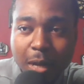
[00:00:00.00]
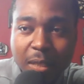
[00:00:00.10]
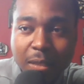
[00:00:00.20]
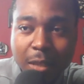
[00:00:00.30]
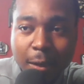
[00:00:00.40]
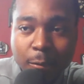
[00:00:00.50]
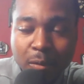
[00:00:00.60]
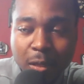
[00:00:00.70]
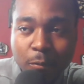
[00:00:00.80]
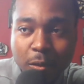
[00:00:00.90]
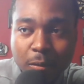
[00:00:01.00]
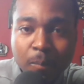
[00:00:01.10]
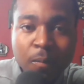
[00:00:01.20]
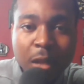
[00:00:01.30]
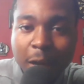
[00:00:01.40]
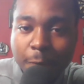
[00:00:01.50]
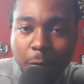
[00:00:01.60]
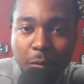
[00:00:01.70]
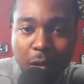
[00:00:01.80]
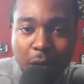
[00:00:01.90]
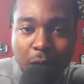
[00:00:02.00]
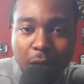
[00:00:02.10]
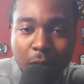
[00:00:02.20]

That's the days when he was MVP